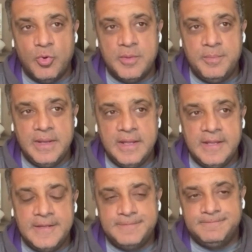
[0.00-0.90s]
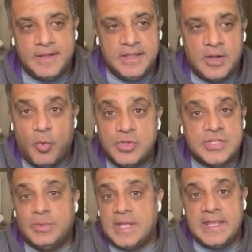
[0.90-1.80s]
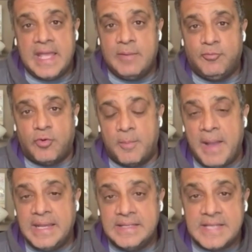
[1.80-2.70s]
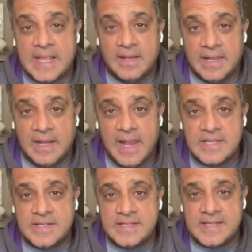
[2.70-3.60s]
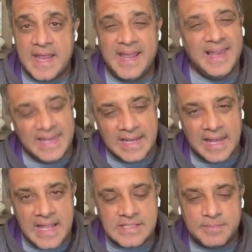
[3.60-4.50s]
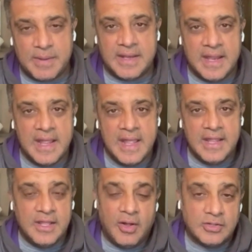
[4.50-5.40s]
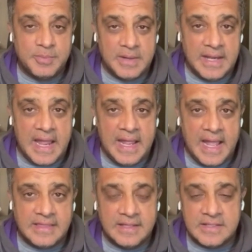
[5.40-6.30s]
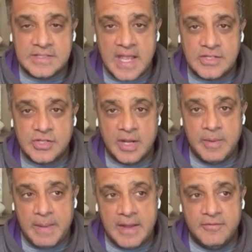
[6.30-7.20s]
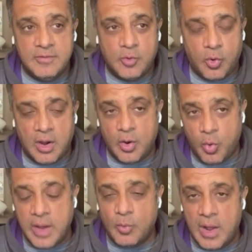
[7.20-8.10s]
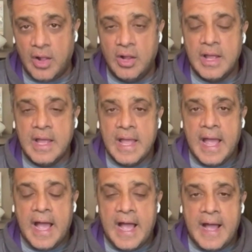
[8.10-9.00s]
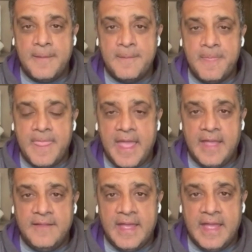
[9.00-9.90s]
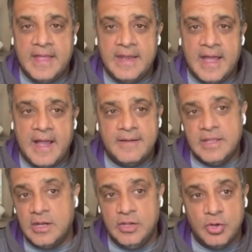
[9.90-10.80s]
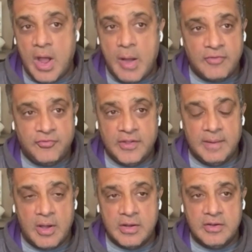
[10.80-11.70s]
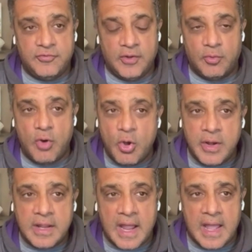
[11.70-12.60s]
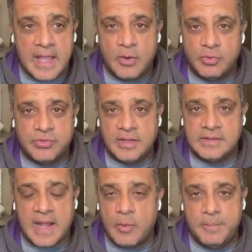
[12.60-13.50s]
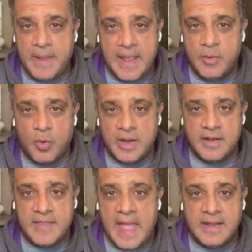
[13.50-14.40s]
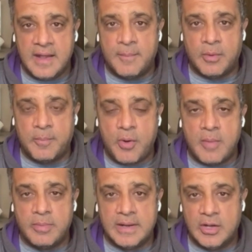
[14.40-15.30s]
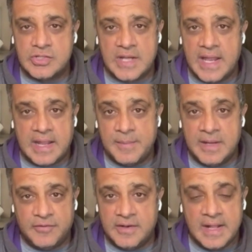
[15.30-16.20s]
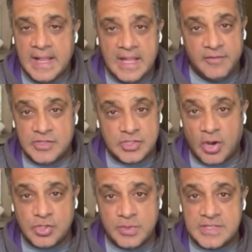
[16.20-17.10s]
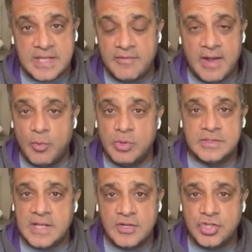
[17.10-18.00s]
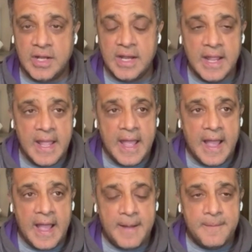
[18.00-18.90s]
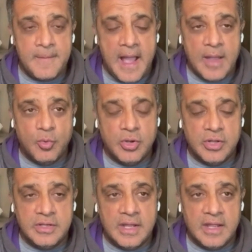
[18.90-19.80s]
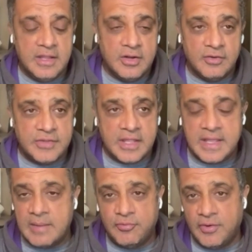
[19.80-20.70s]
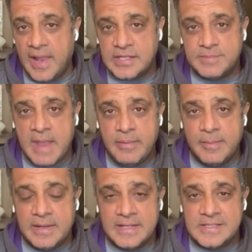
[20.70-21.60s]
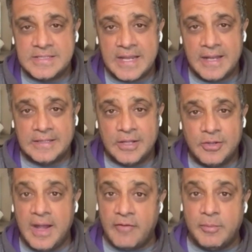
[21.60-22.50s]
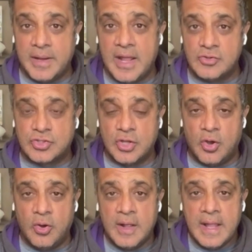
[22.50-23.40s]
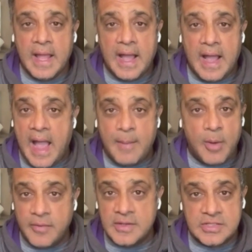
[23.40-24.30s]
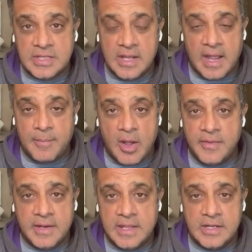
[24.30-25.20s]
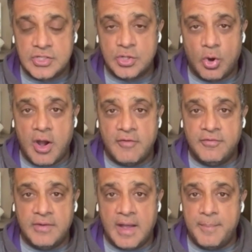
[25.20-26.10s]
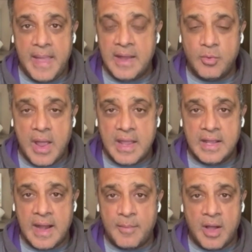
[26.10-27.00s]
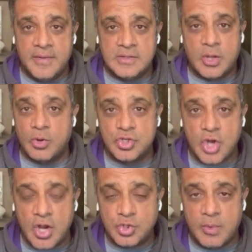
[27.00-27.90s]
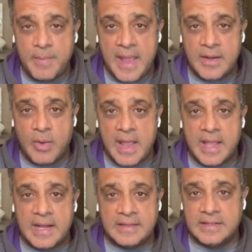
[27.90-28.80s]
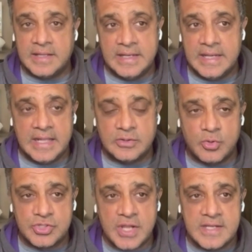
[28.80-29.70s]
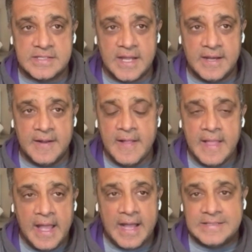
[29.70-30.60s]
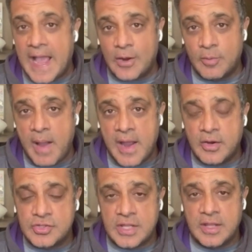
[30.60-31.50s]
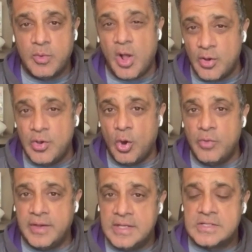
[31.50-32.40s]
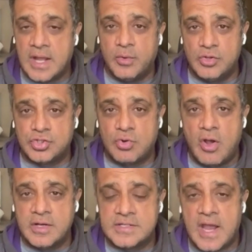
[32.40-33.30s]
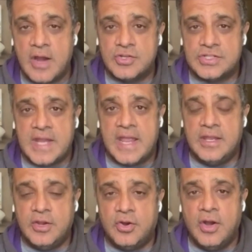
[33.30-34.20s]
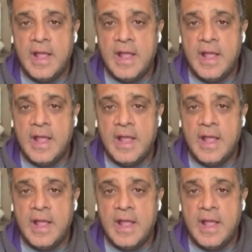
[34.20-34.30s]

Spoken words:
it would be, we'll see what they can get him for. Might he take a little less to stay? A little less, but, ultimately I think this guy's going to be paid quite well. And then, you know how I feel about Phil Roenick. I don't think that I would pay what that number probably looks like. I mean, if it starts with a 7, I wouldn't touch it. I would, if they could get him for less, maybe, but it doesn't sound like they could. Everybody else, though, I'm on the Nikita Zadorov bandwagon. I'm on the Dakota Joshua bandwagon. I think they need to get those guys done. Tyler Myers, I think we all know that he's got a real strong desire to stay